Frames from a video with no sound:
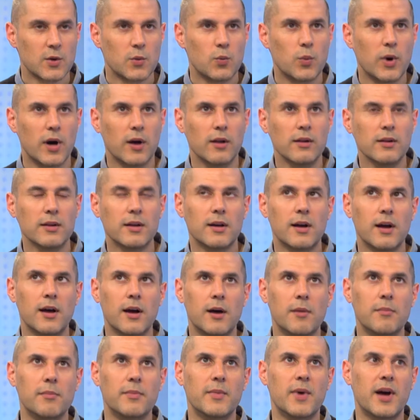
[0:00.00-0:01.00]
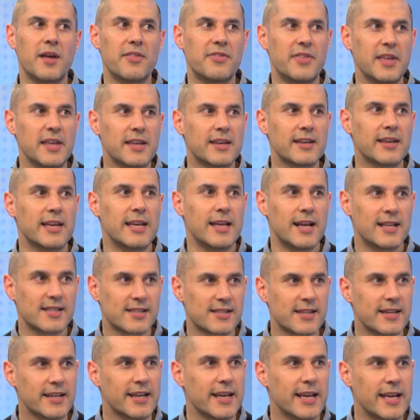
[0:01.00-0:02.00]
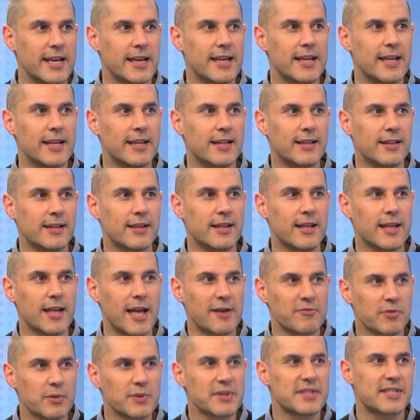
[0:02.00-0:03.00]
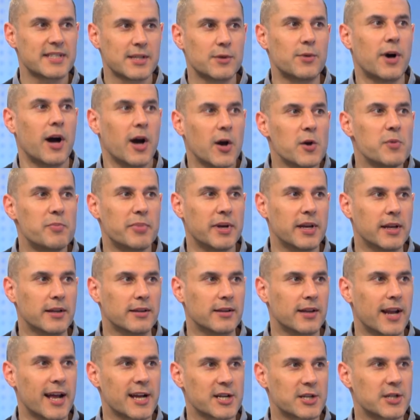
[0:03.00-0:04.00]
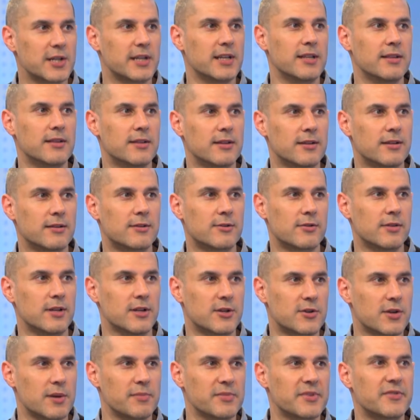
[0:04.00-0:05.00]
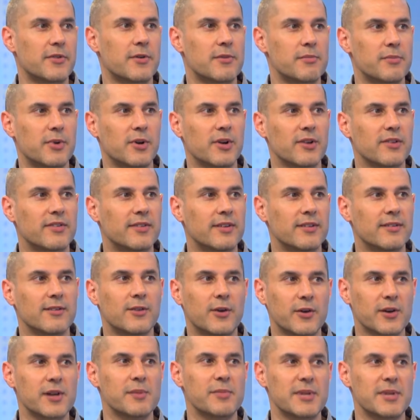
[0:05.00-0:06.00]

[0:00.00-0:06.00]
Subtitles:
Well, I think, as I say, everyone's still hoping that actually that Trump's foreign policy is not going to